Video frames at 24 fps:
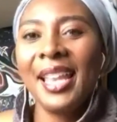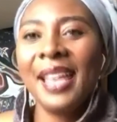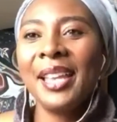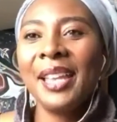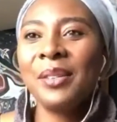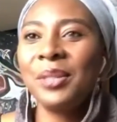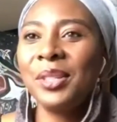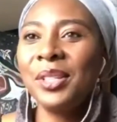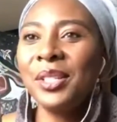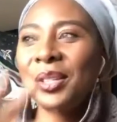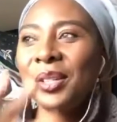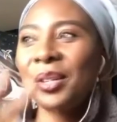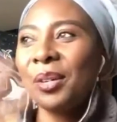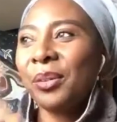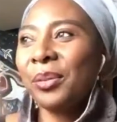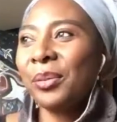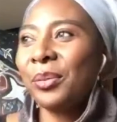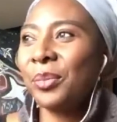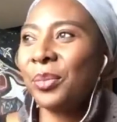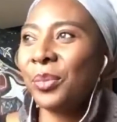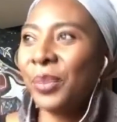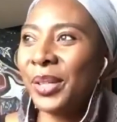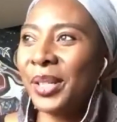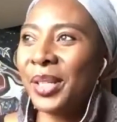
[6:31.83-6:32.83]
and
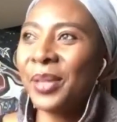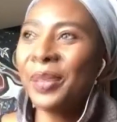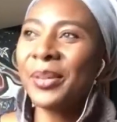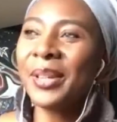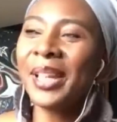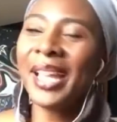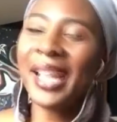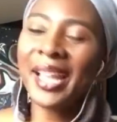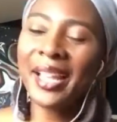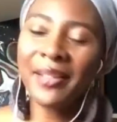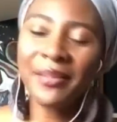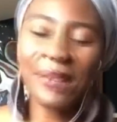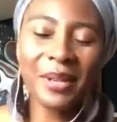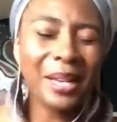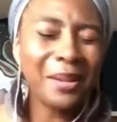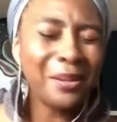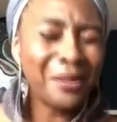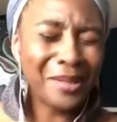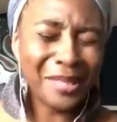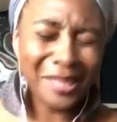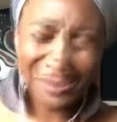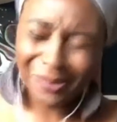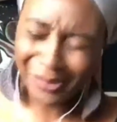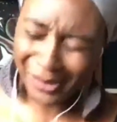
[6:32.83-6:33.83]
we don't have, I
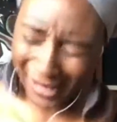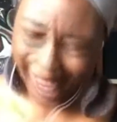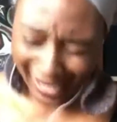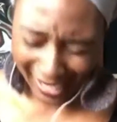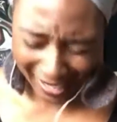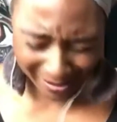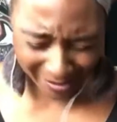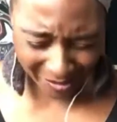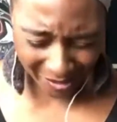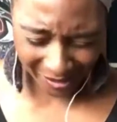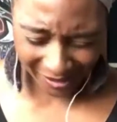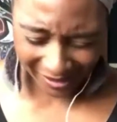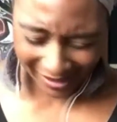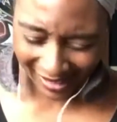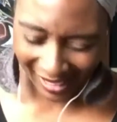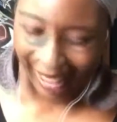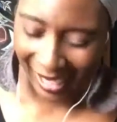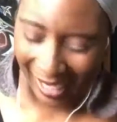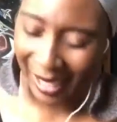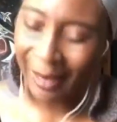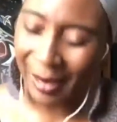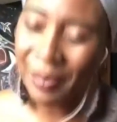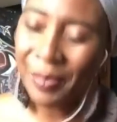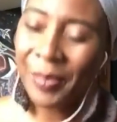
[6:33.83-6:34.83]
wish we had more
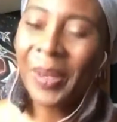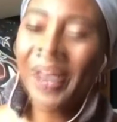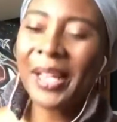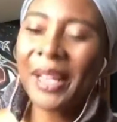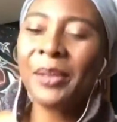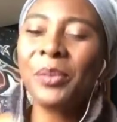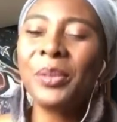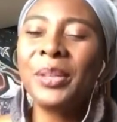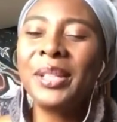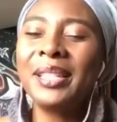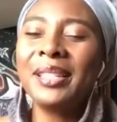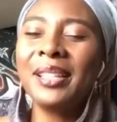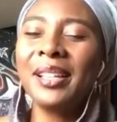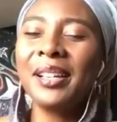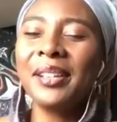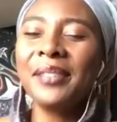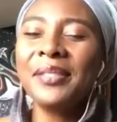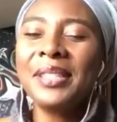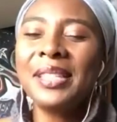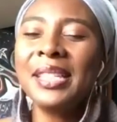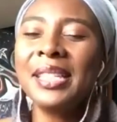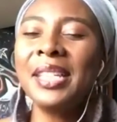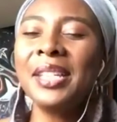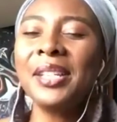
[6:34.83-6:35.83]
time, but we'd
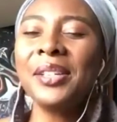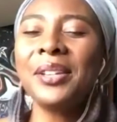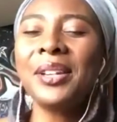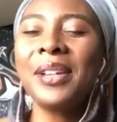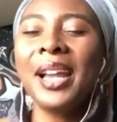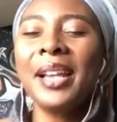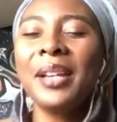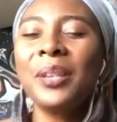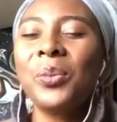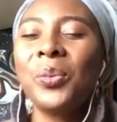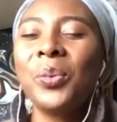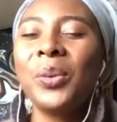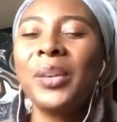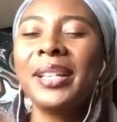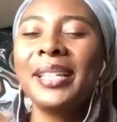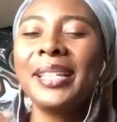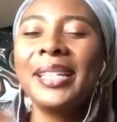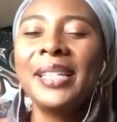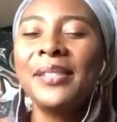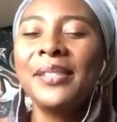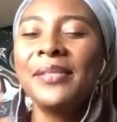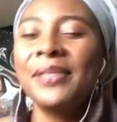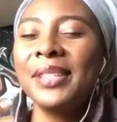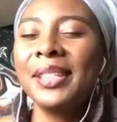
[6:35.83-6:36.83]
love to hear kind of
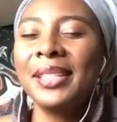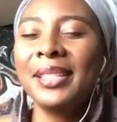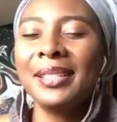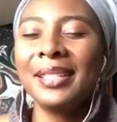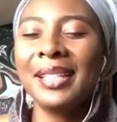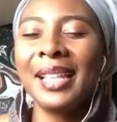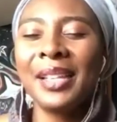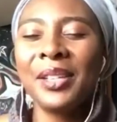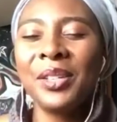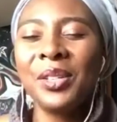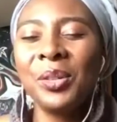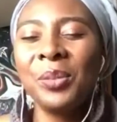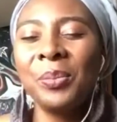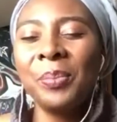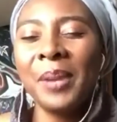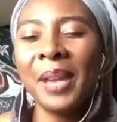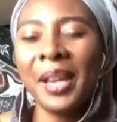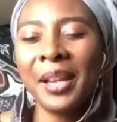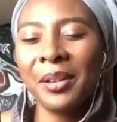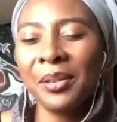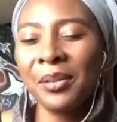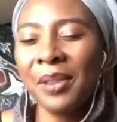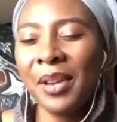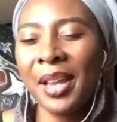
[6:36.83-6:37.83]
what even like your
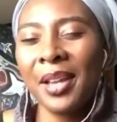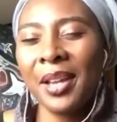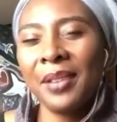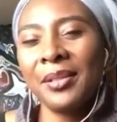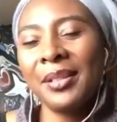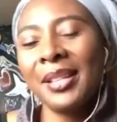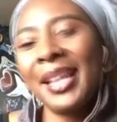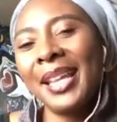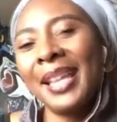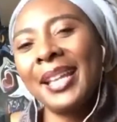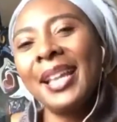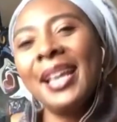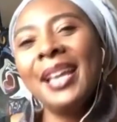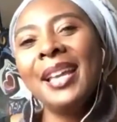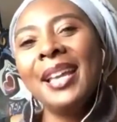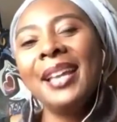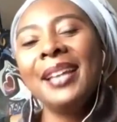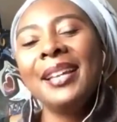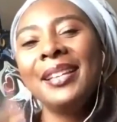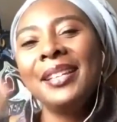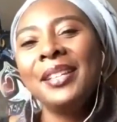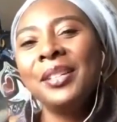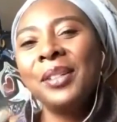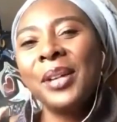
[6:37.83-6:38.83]
background, like
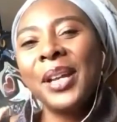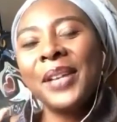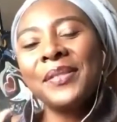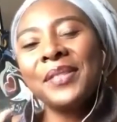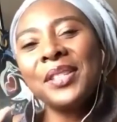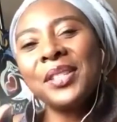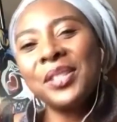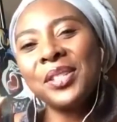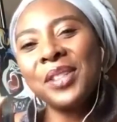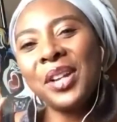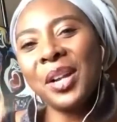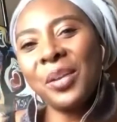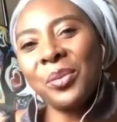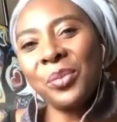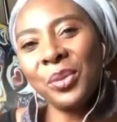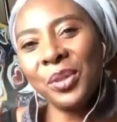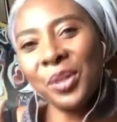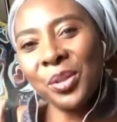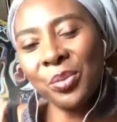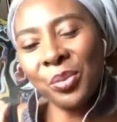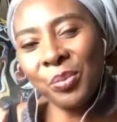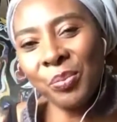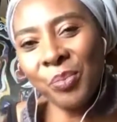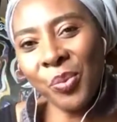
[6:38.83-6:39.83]
you don't have to start
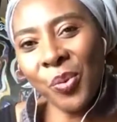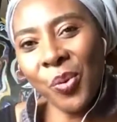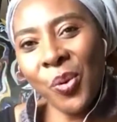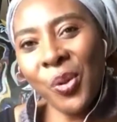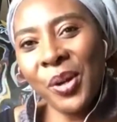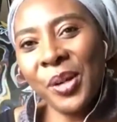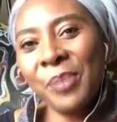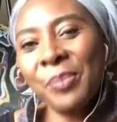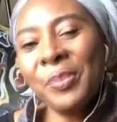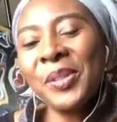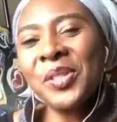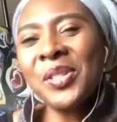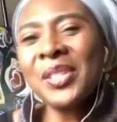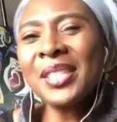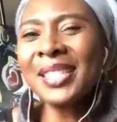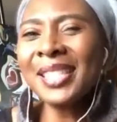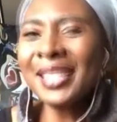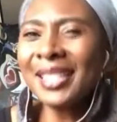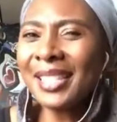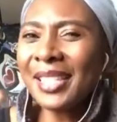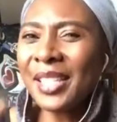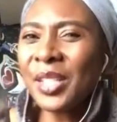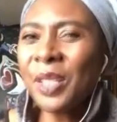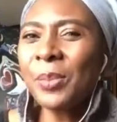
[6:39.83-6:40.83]
when you were born, but just
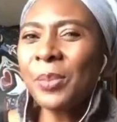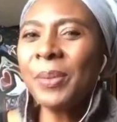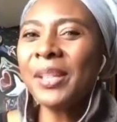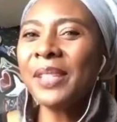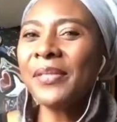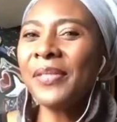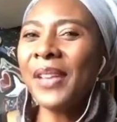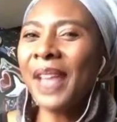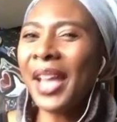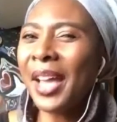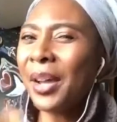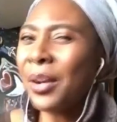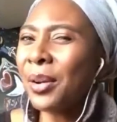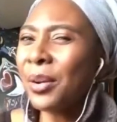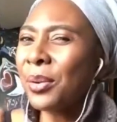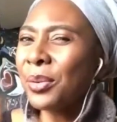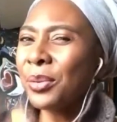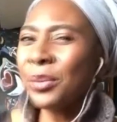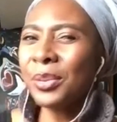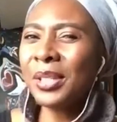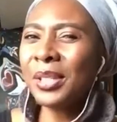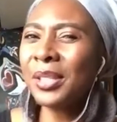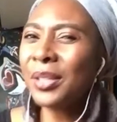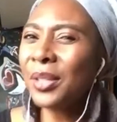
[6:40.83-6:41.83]
a little bit of
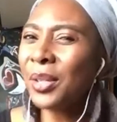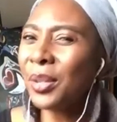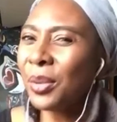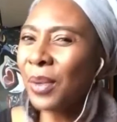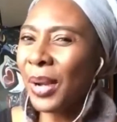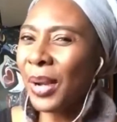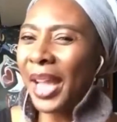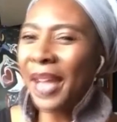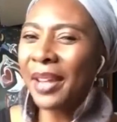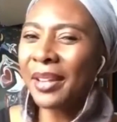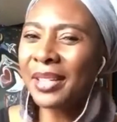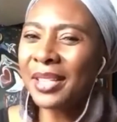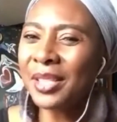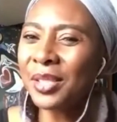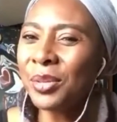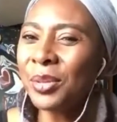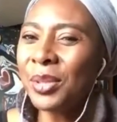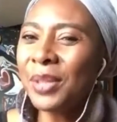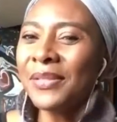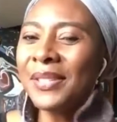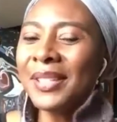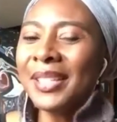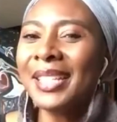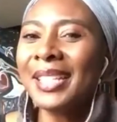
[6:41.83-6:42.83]
how did you
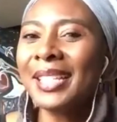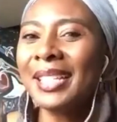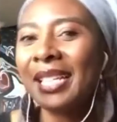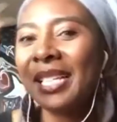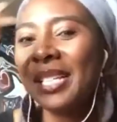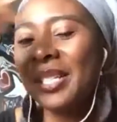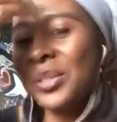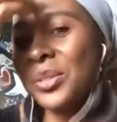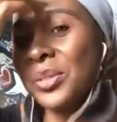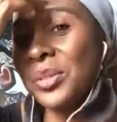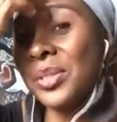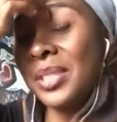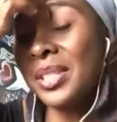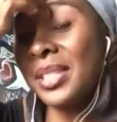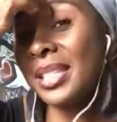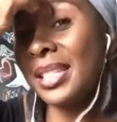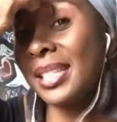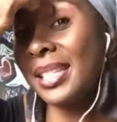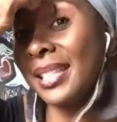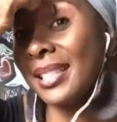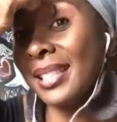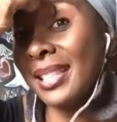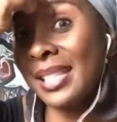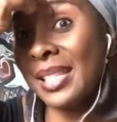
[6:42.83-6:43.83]
even get
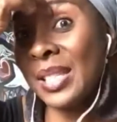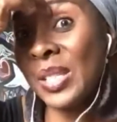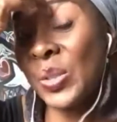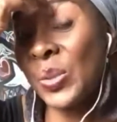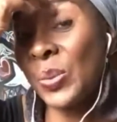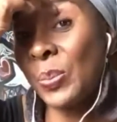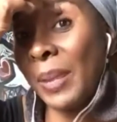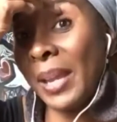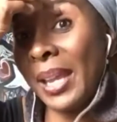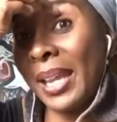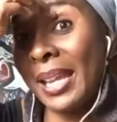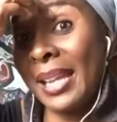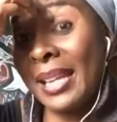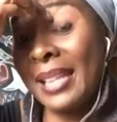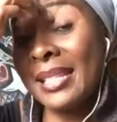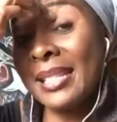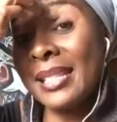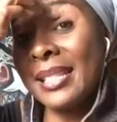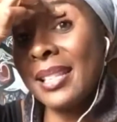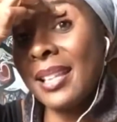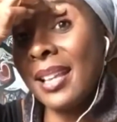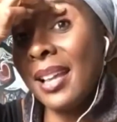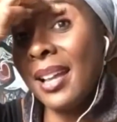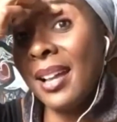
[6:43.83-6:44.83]
interested in this
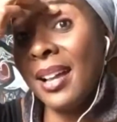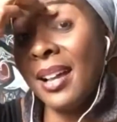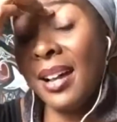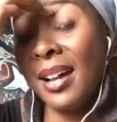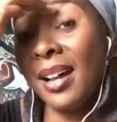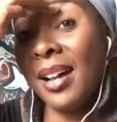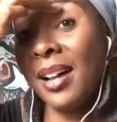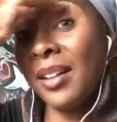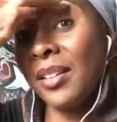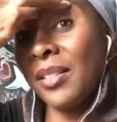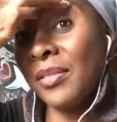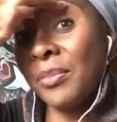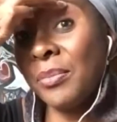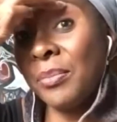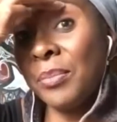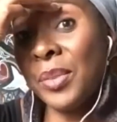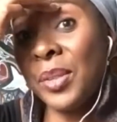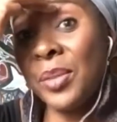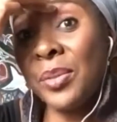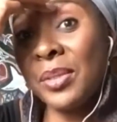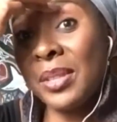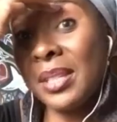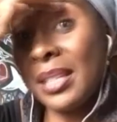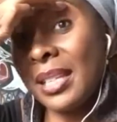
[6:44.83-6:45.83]
space of
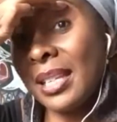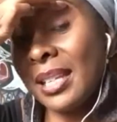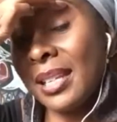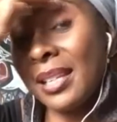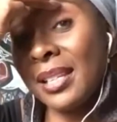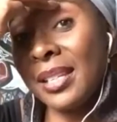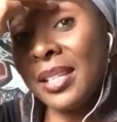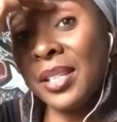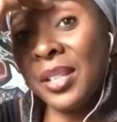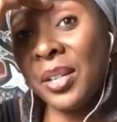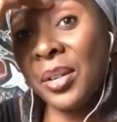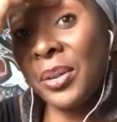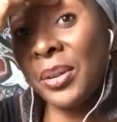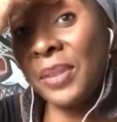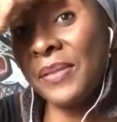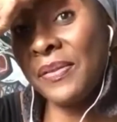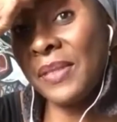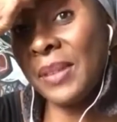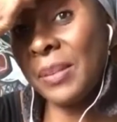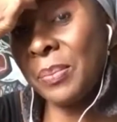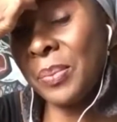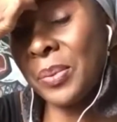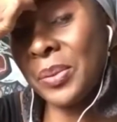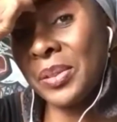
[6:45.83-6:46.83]
music,
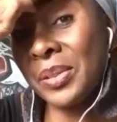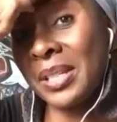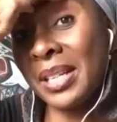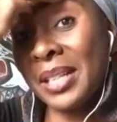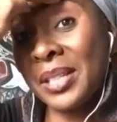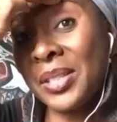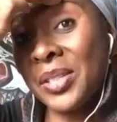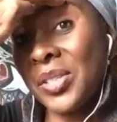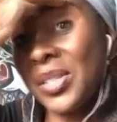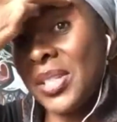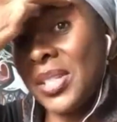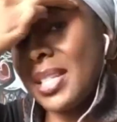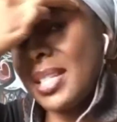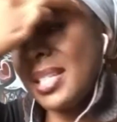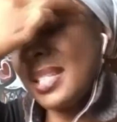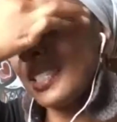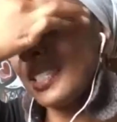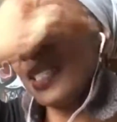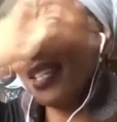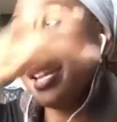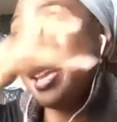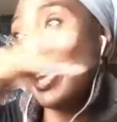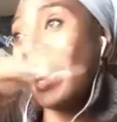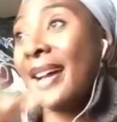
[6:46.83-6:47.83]
event
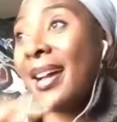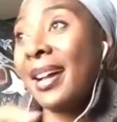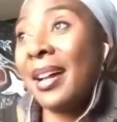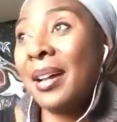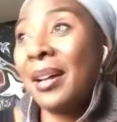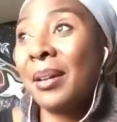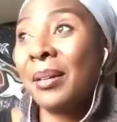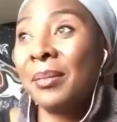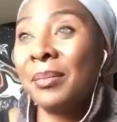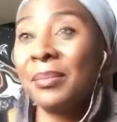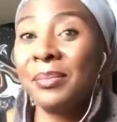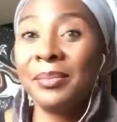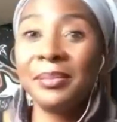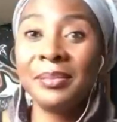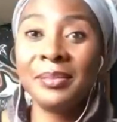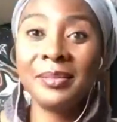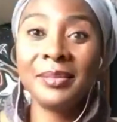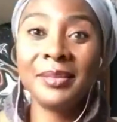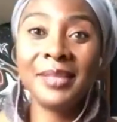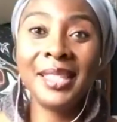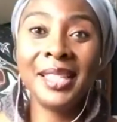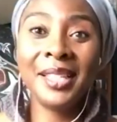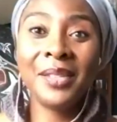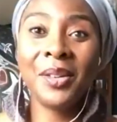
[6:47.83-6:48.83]
production,
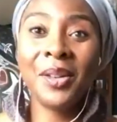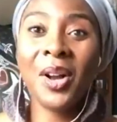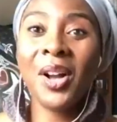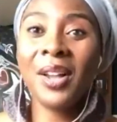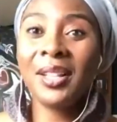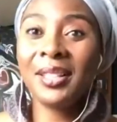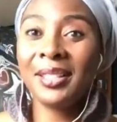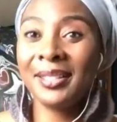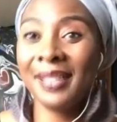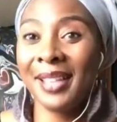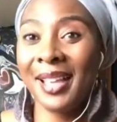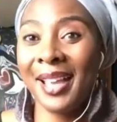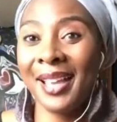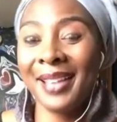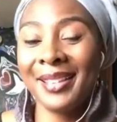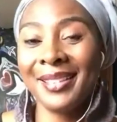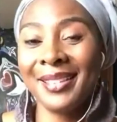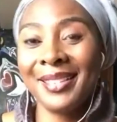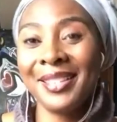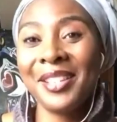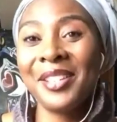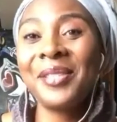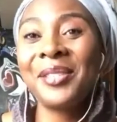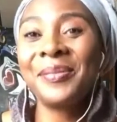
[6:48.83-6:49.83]
all of that.
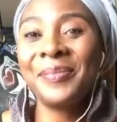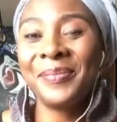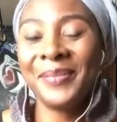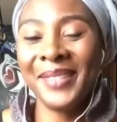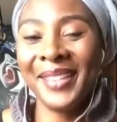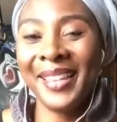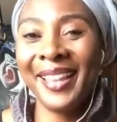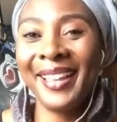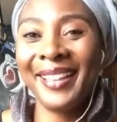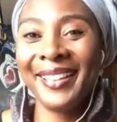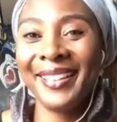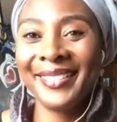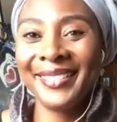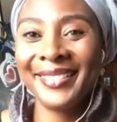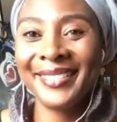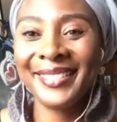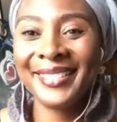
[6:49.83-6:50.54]
So, yeah.